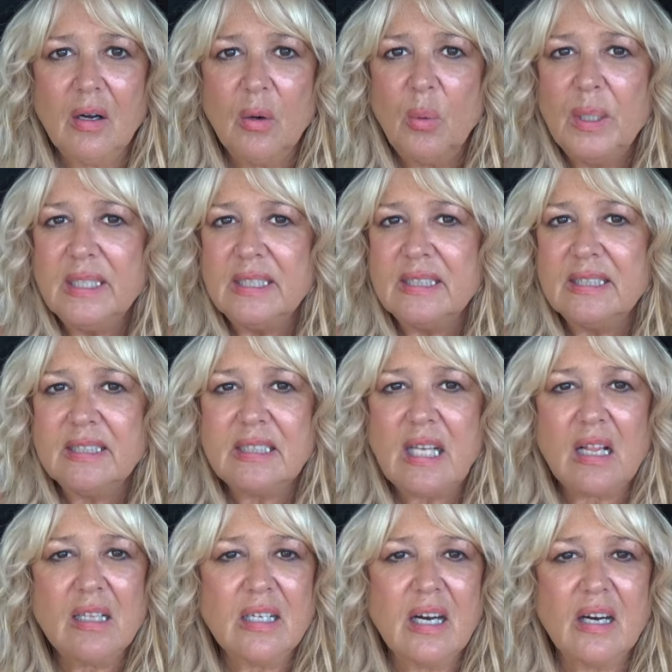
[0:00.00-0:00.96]
We're
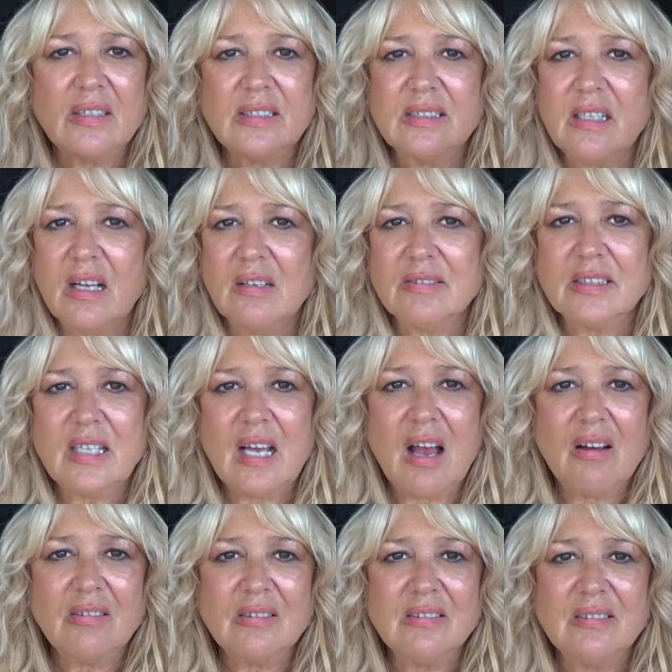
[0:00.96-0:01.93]
selling ourselves
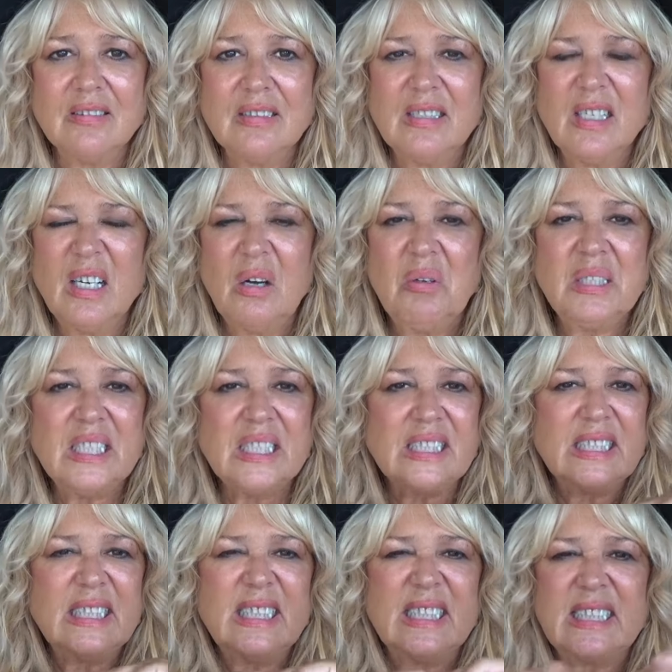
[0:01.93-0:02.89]
out. We're
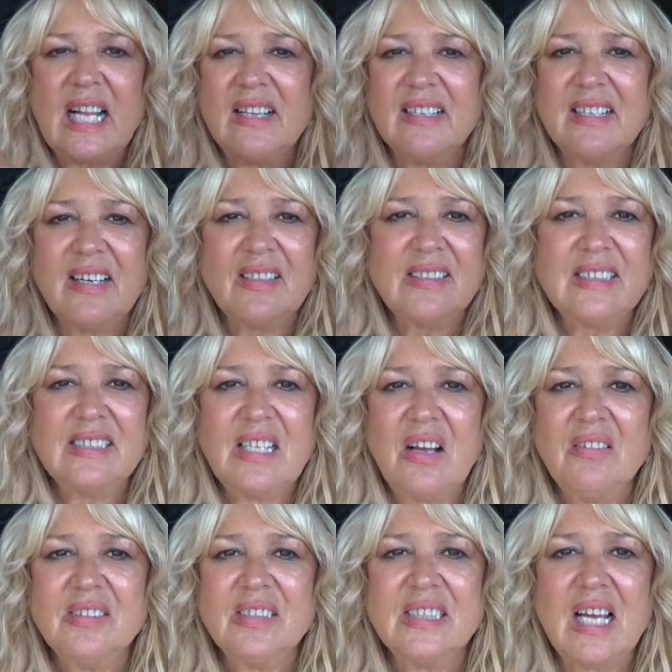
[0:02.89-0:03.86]
just selling
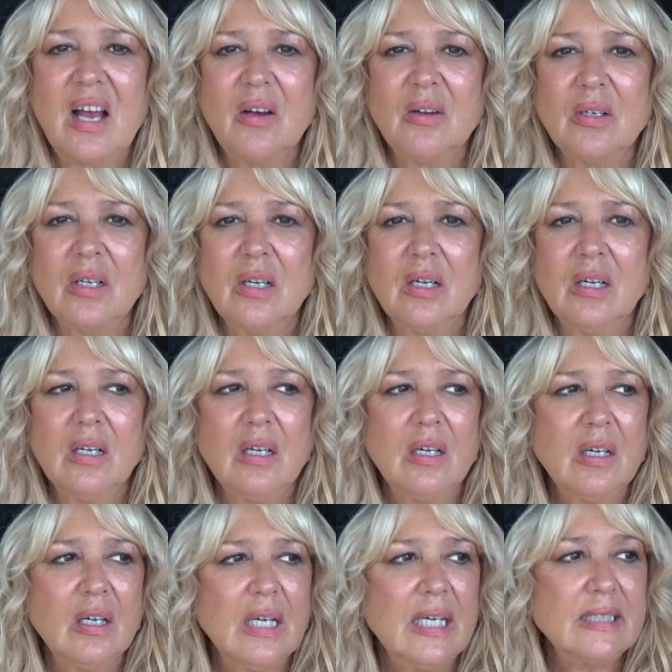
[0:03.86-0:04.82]
ourselves out.
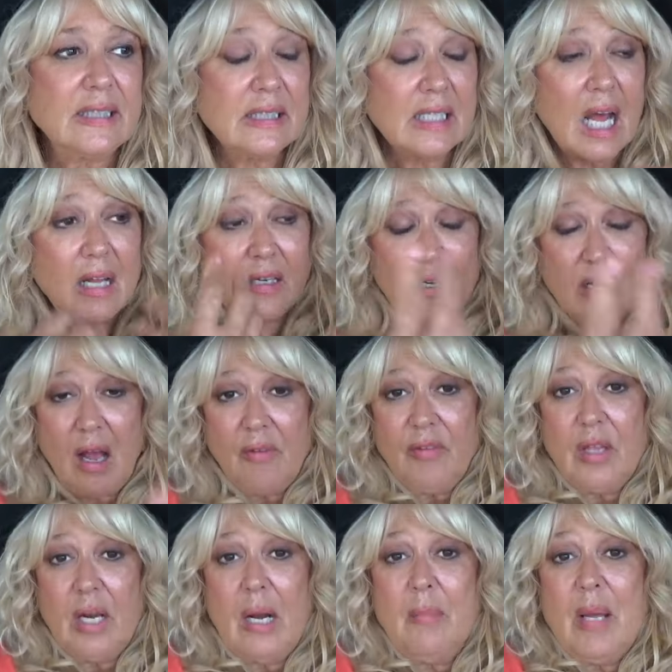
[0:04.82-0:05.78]
It's not enough
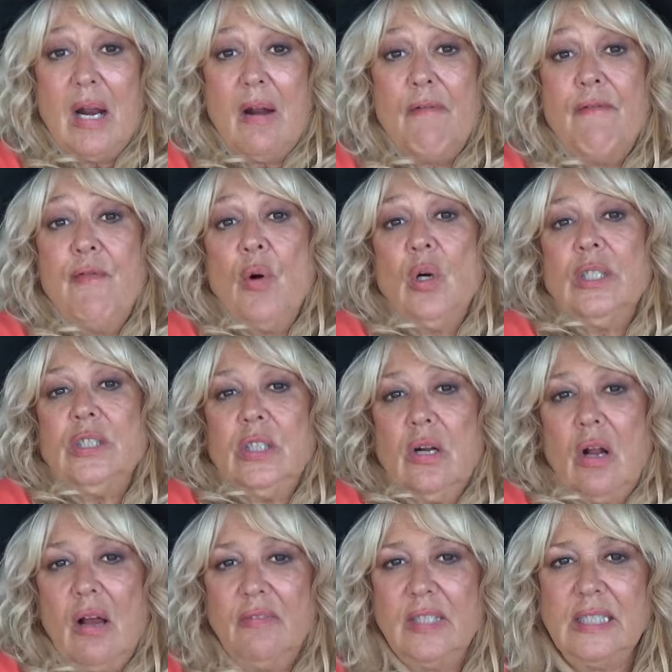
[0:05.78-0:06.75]
that I made a fortune
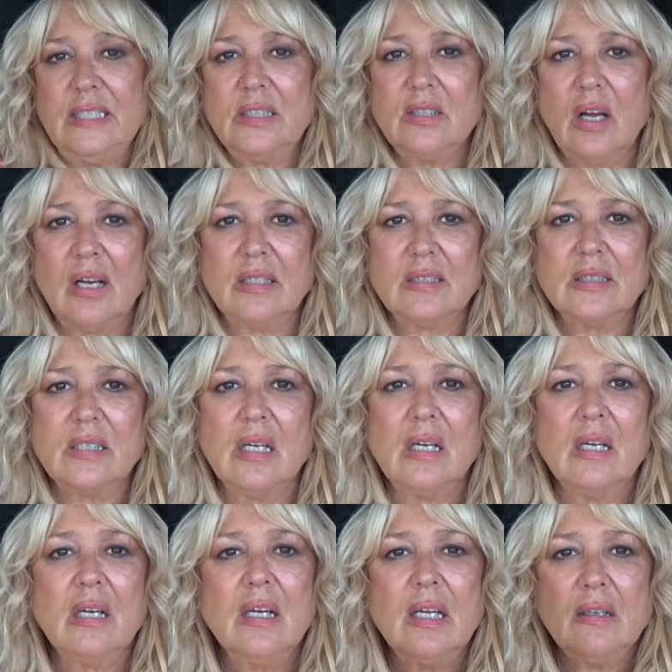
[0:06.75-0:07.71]
off these songs.
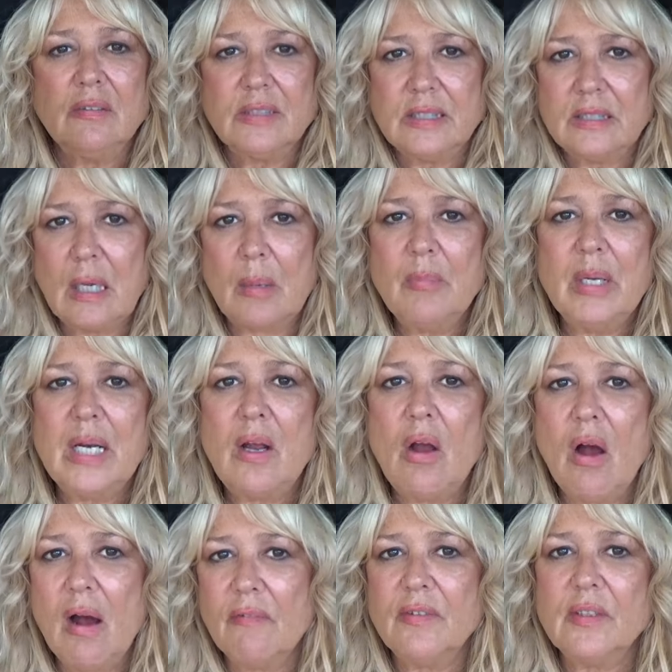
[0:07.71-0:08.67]
If somebody
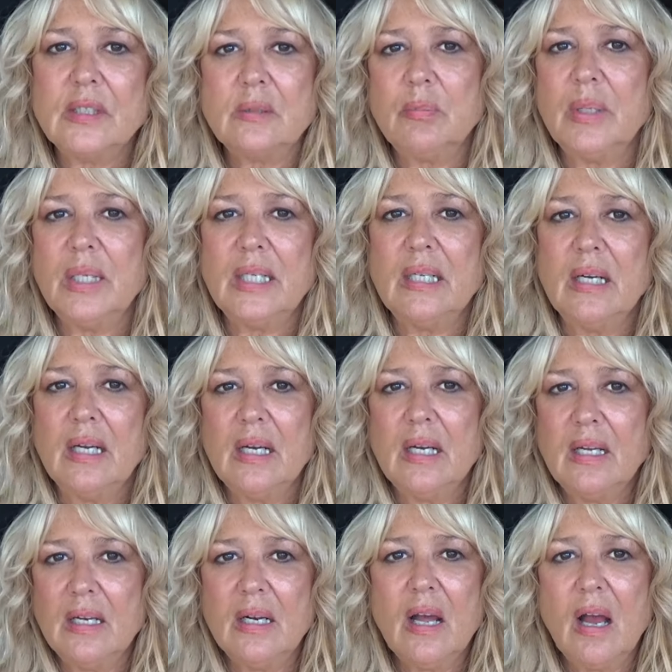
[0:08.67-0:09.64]
offers me
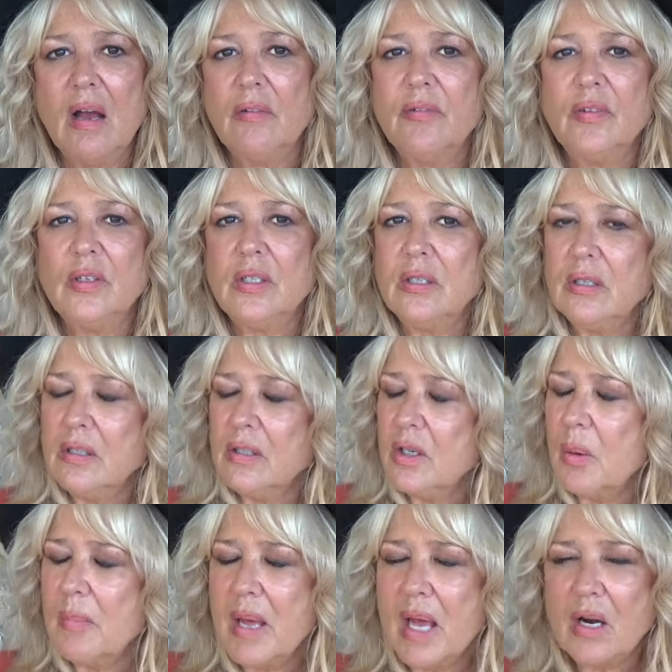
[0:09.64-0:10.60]
enough,
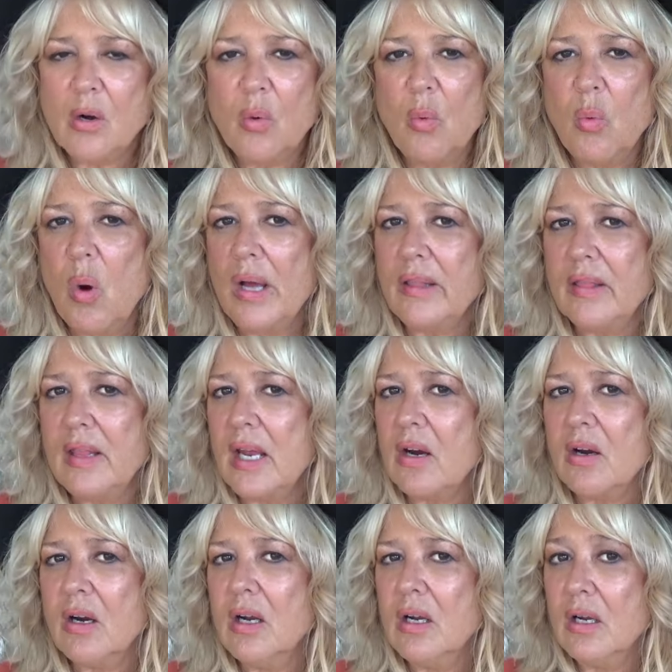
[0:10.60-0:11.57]
no matter what
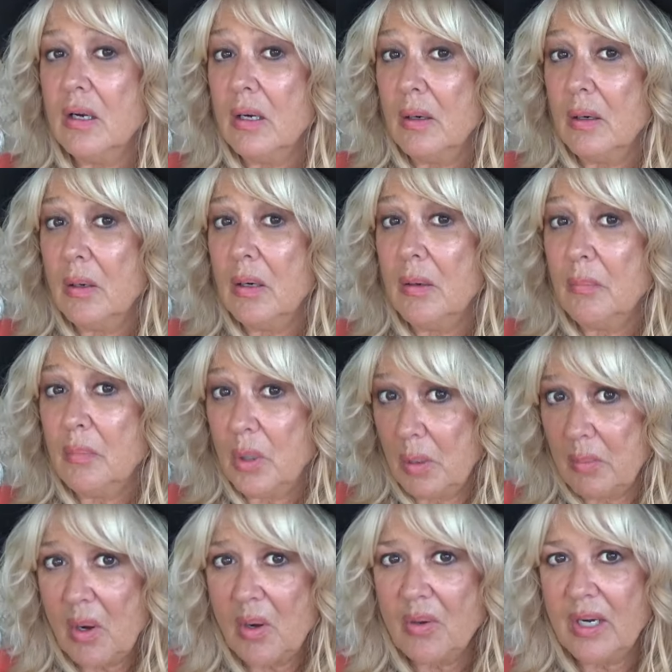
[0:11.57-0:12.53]
their
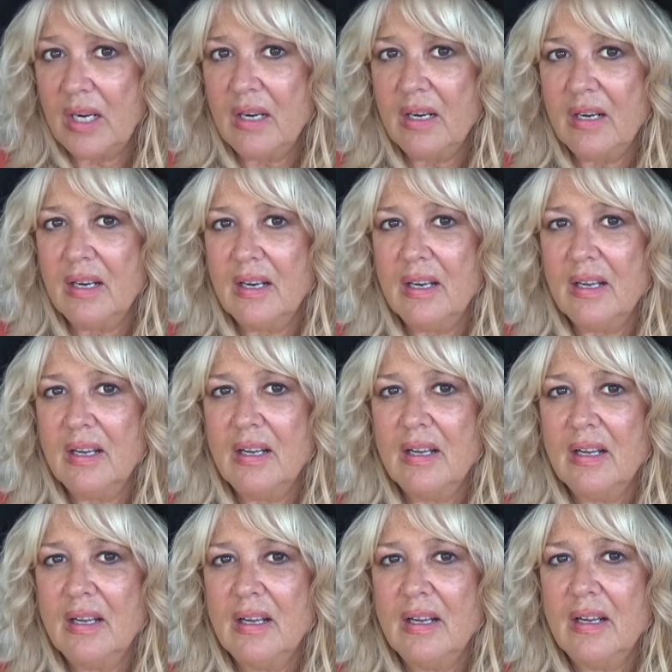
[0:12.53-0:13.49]
promoting.
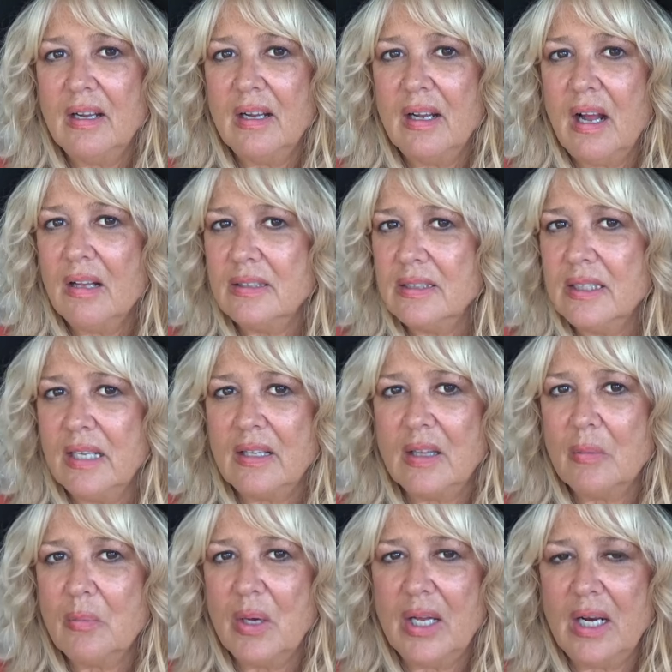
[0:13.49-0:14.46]
I'll take
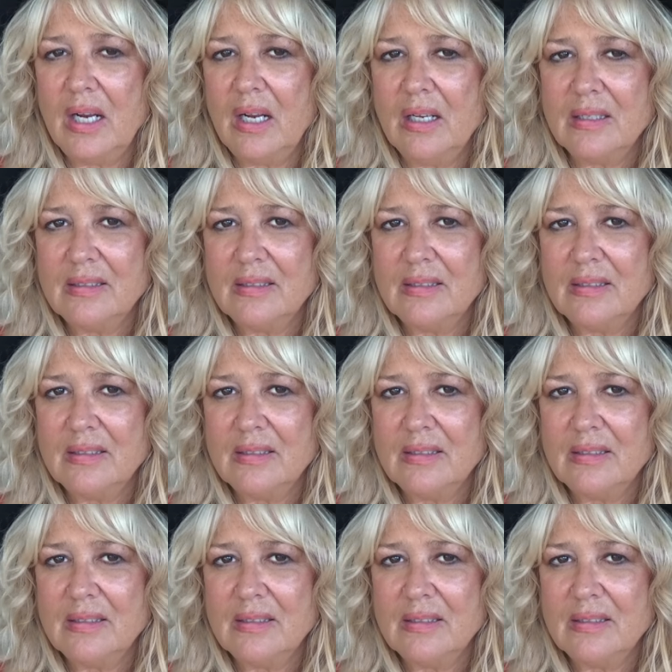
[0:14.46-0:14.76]
the money.